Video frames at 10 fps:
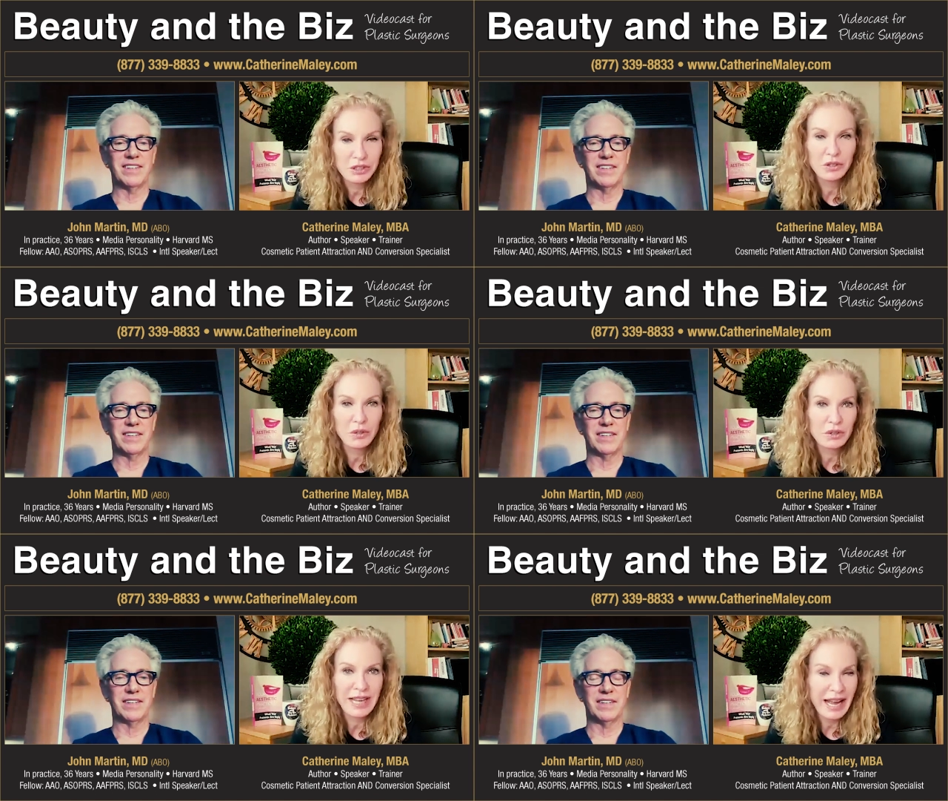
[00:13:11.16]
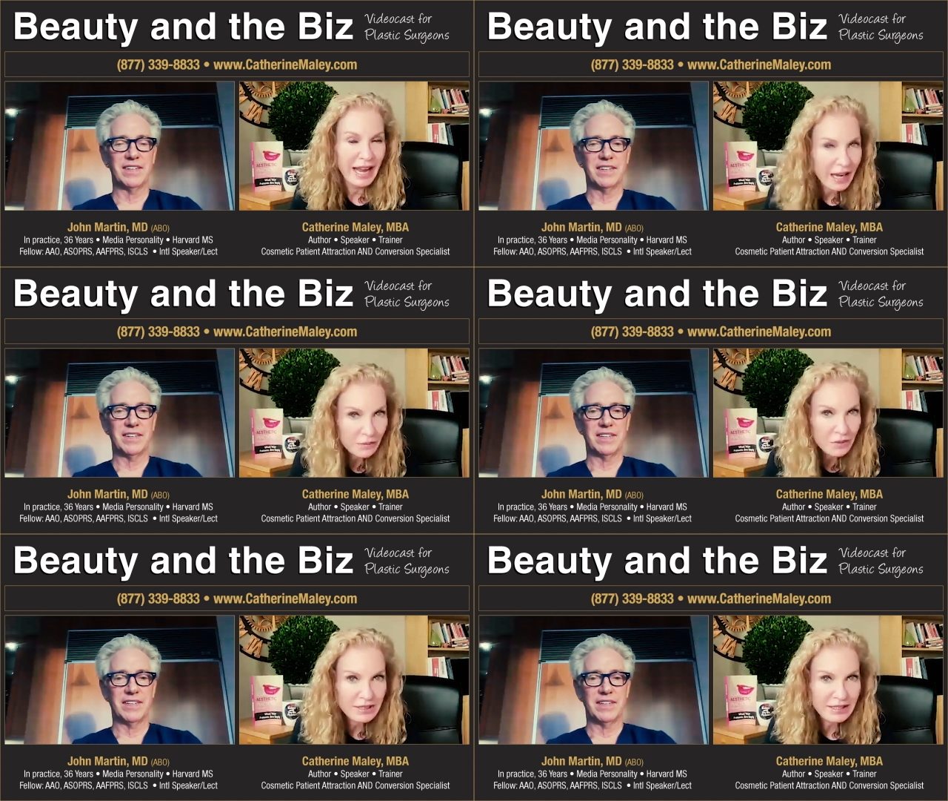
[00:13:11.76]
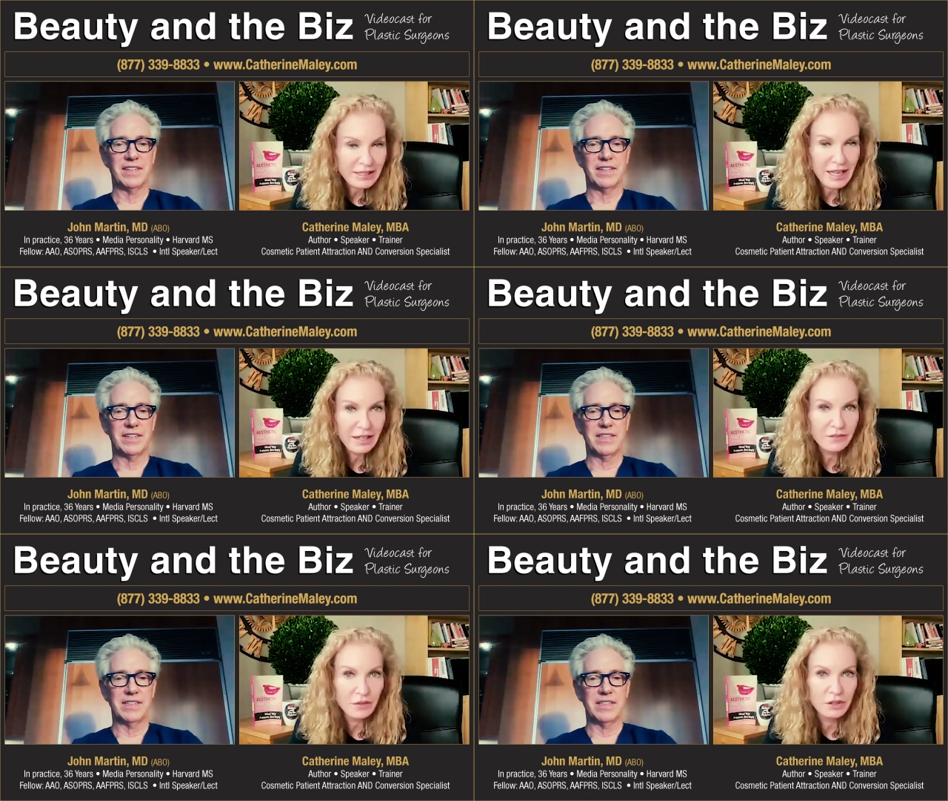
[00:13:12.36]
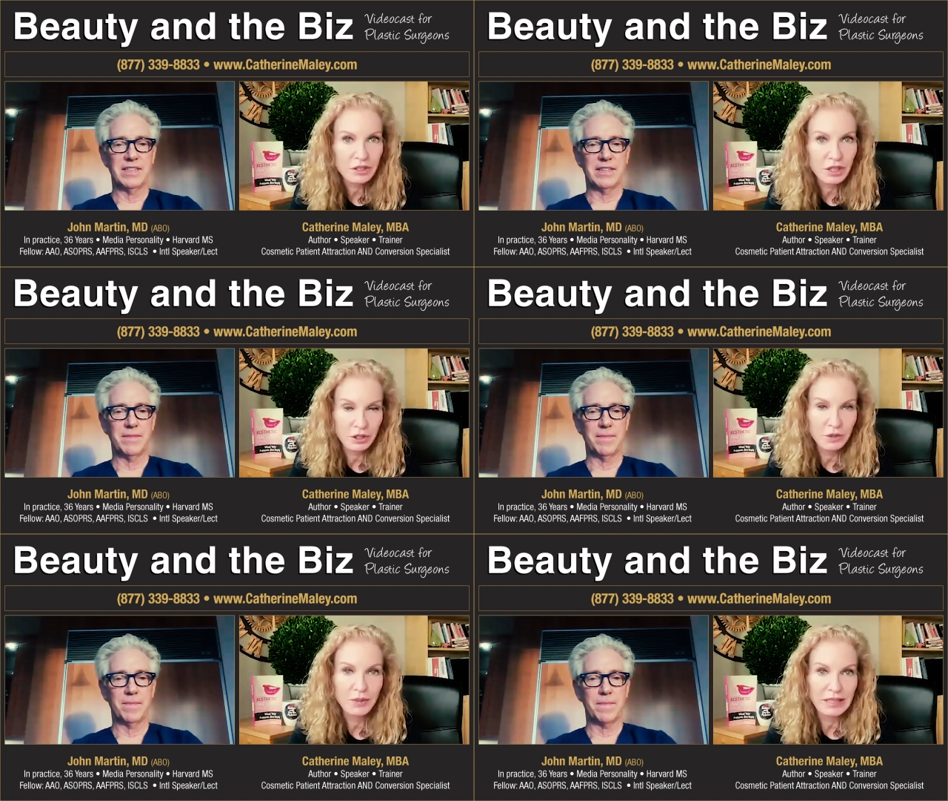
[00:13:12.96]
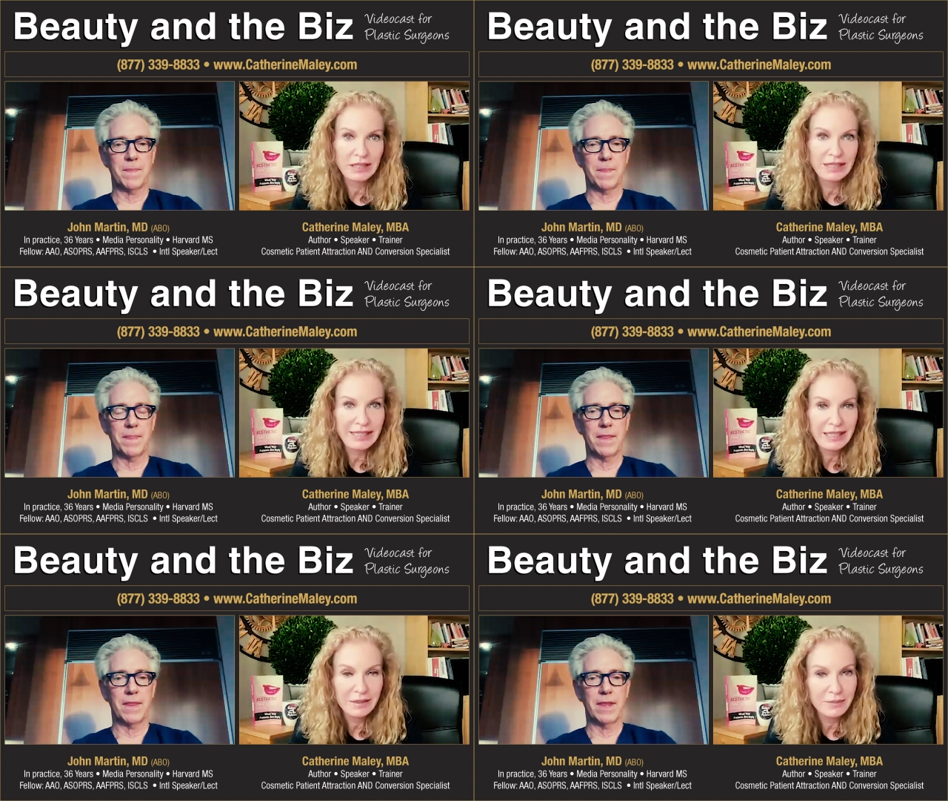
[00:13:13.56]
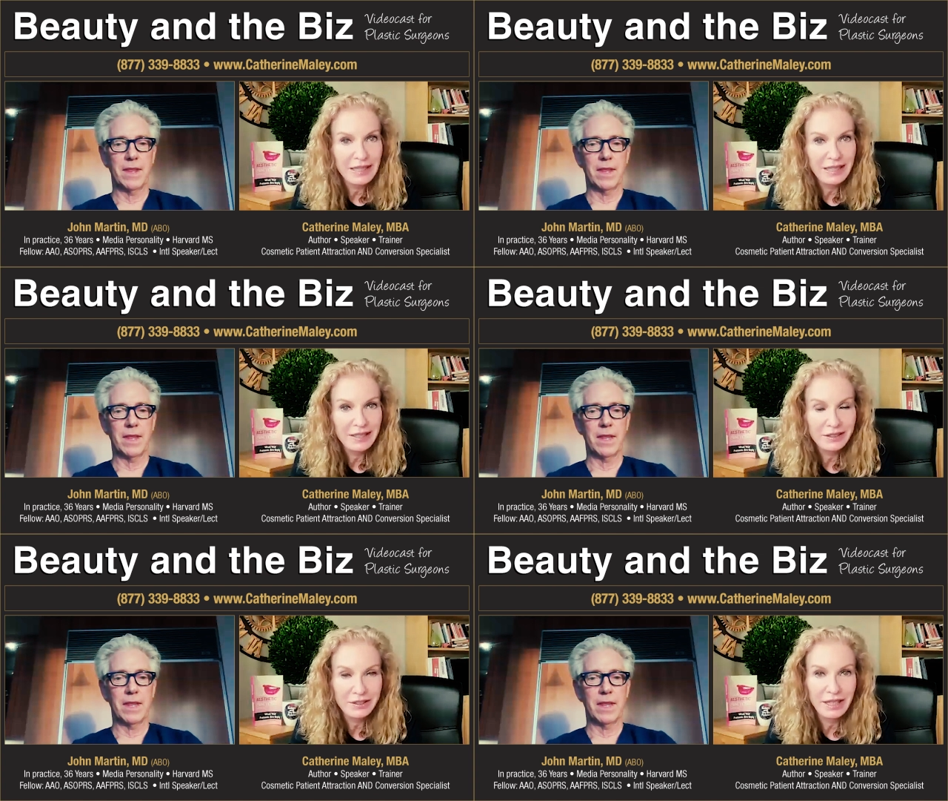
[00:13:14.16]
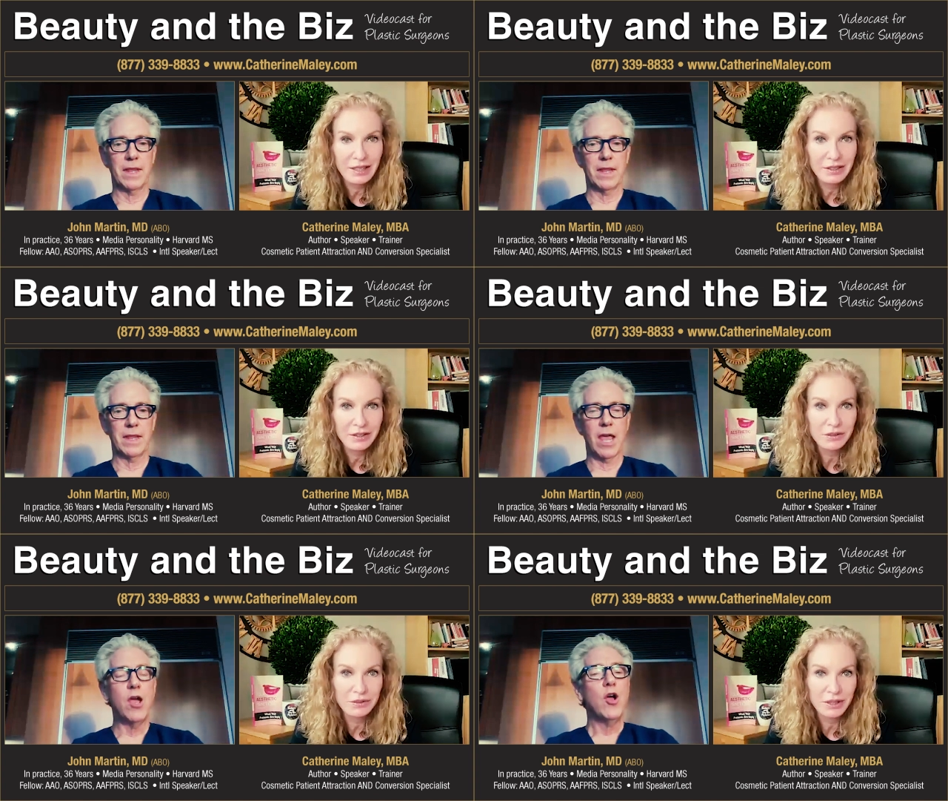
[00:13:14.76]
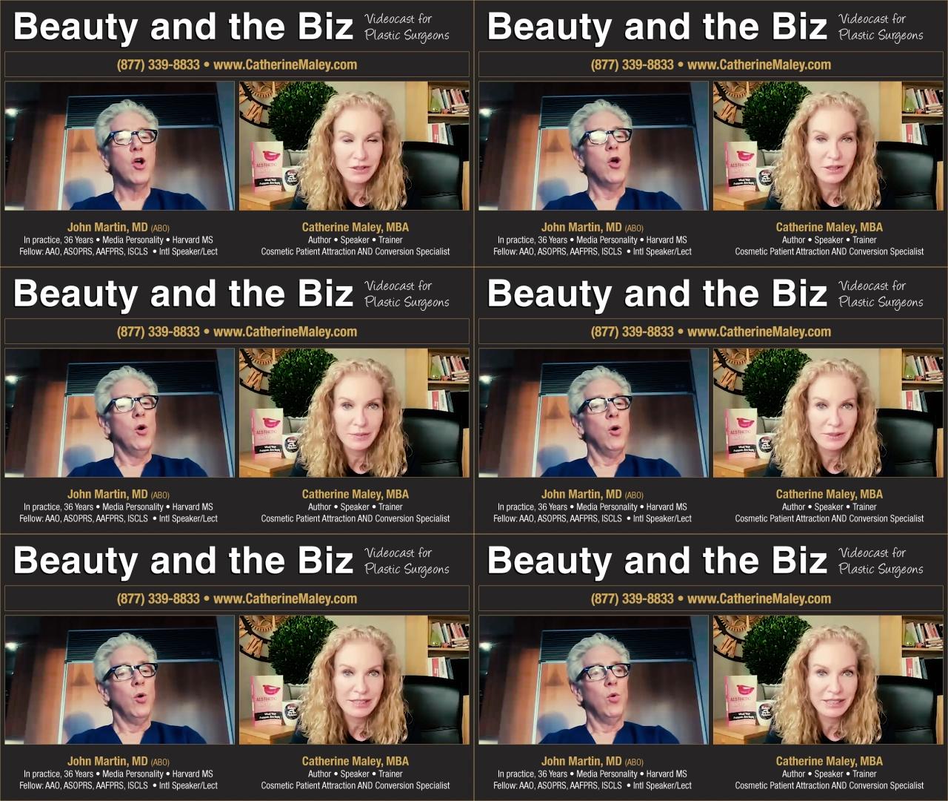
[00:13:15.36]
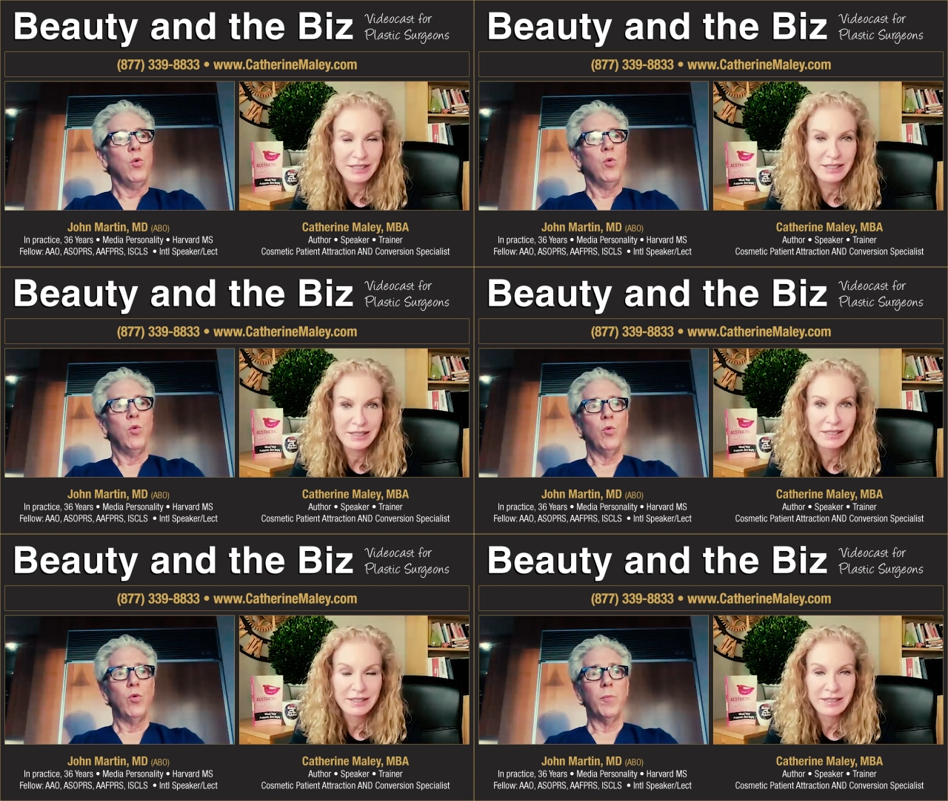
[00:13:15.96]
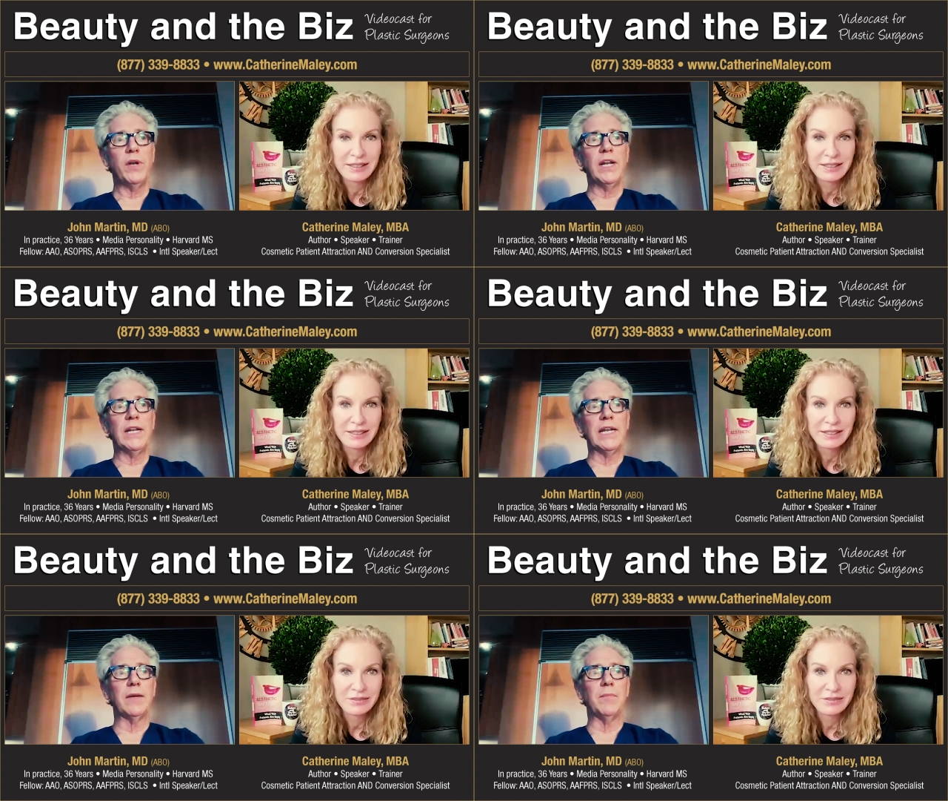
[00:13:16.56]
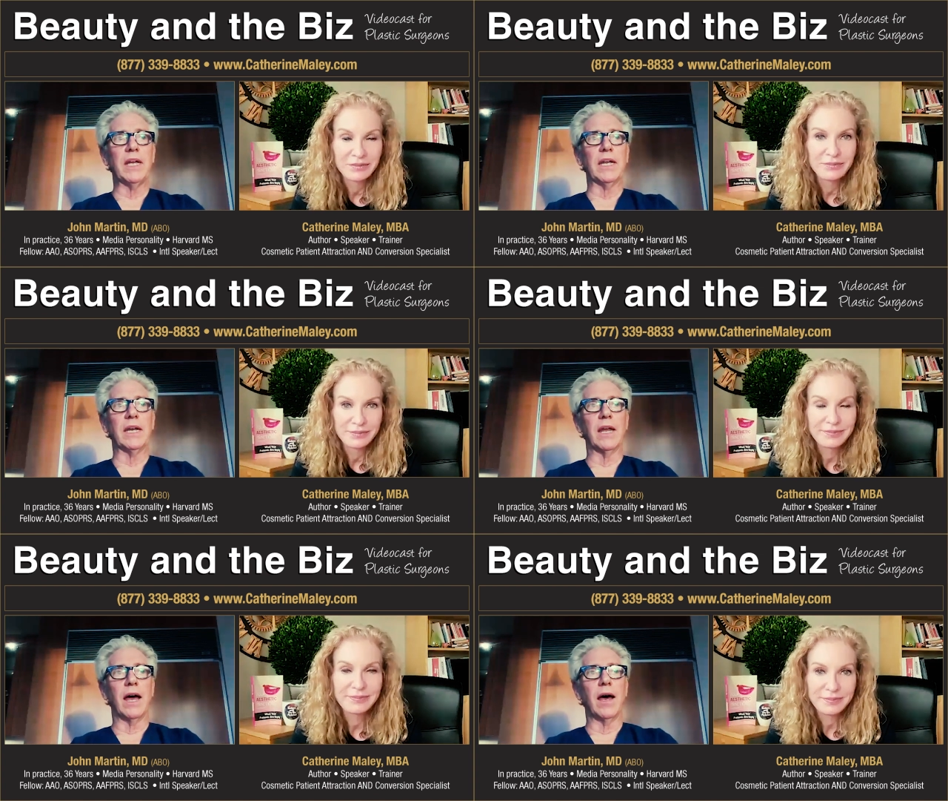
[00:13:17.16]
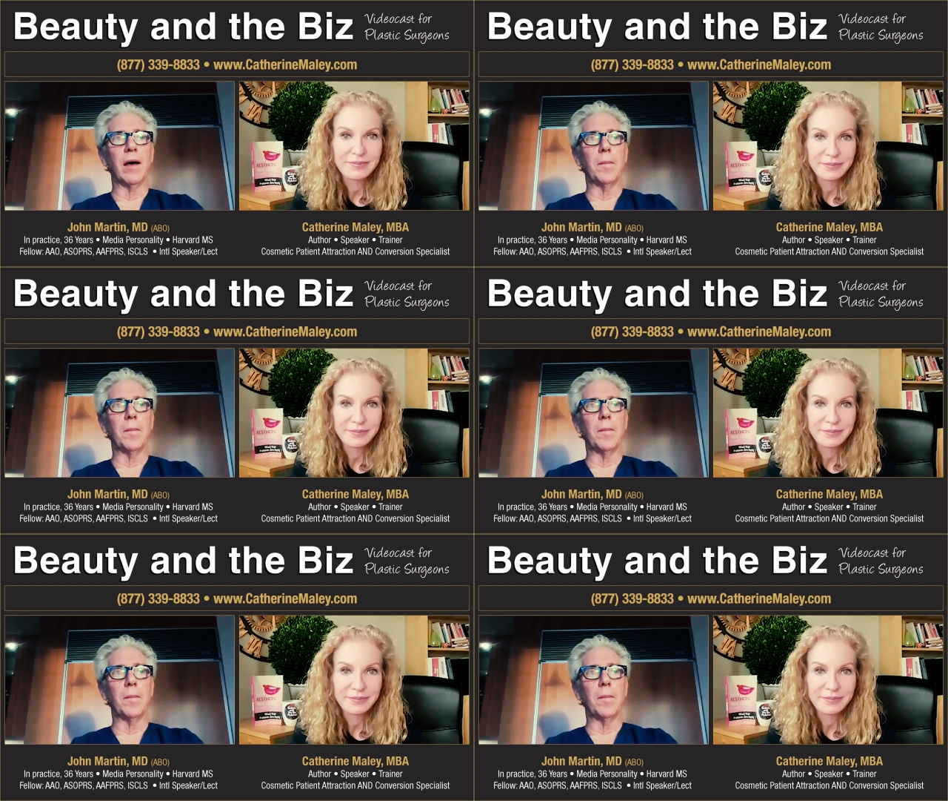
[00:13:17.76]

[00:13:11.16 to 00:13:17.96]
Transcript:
Speaker 1: your goal to add more staff, or are you pretty lean and mean, or how do you run your operation?
Speaker 2: We're pretty lean and mean,